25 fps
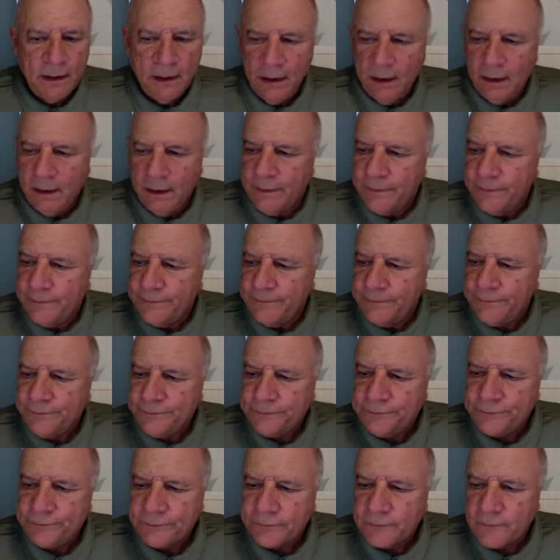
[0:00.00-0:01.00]
Um,
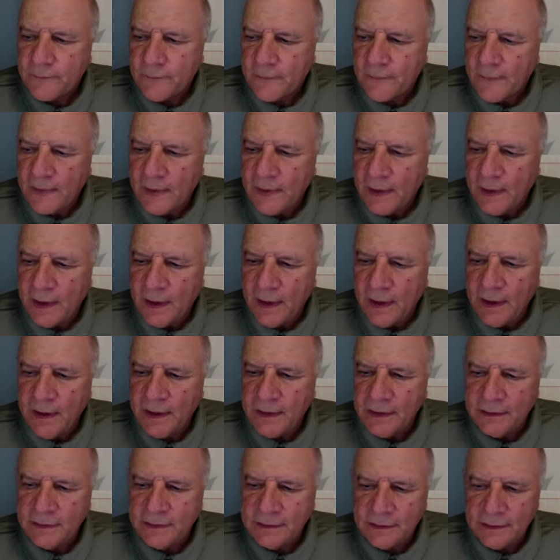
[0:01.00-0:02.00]

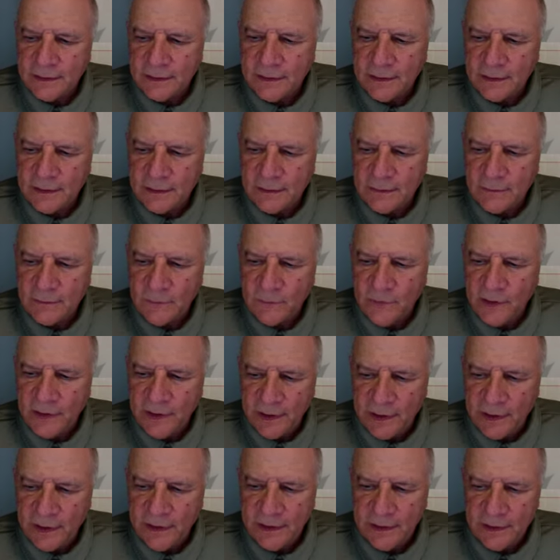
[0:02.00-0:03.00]
and when
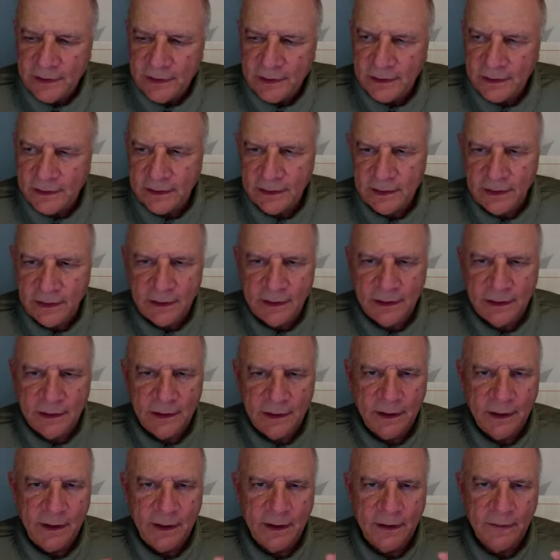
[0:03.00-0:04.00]
I
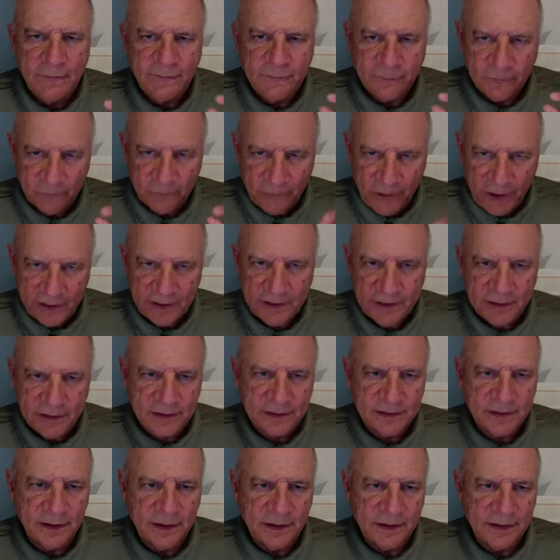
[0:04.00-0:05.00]
have
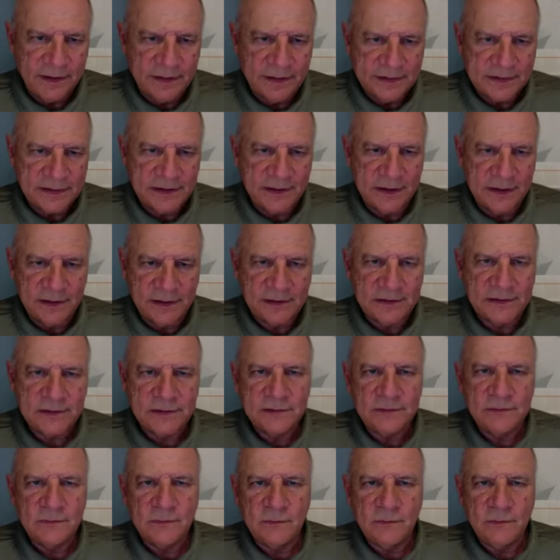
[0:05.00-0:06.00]
recognized
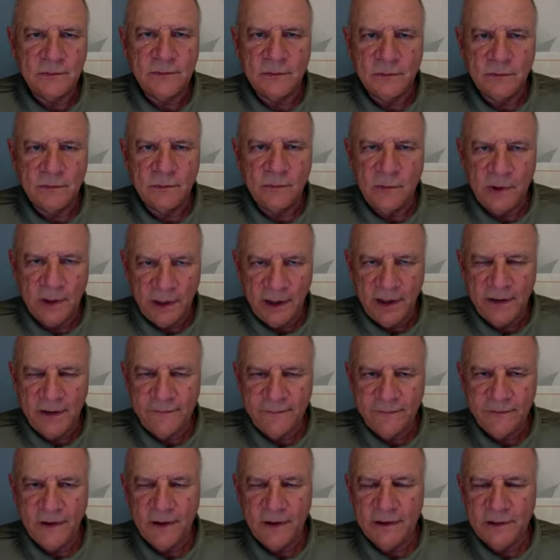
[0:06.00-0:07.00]
this, what I
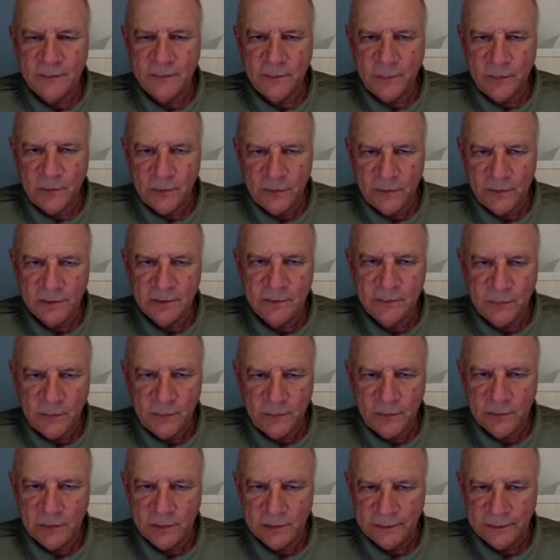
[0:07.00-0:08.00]
find more and
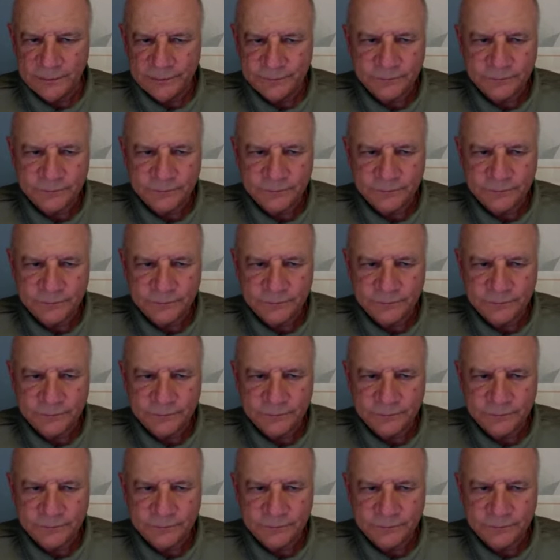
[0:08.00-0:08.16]
more